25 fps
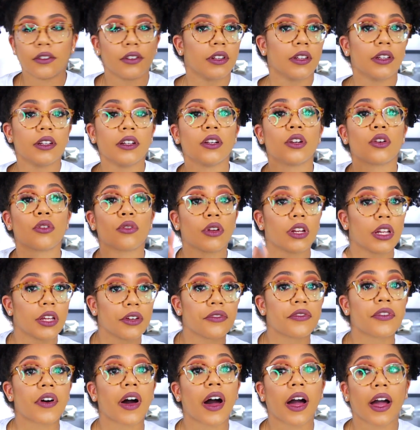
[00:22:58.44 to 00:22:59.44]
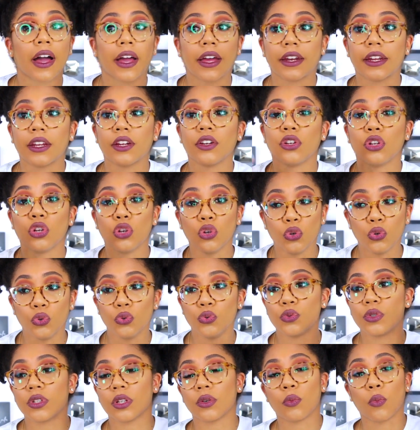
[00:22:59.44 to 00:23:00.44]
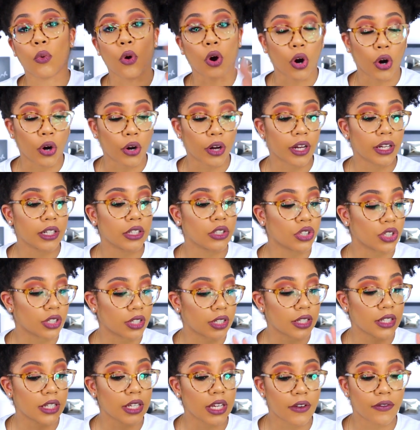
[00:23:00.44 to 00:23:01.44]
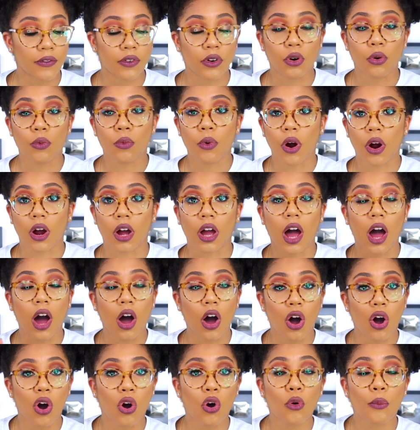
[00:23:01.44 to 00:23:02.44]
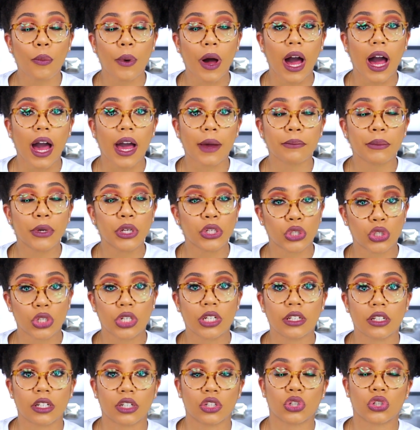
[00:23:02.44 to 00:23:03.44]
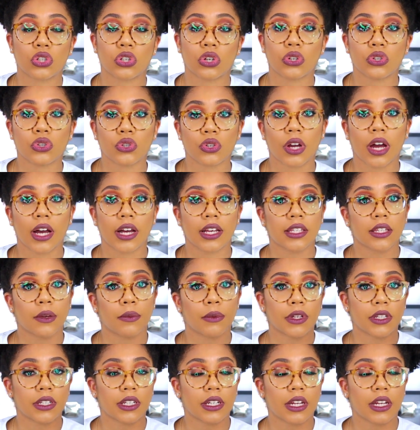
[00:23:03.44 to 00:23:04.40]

literally find and use and work and just see if it'll work. I hope I mentioned and showed you guys something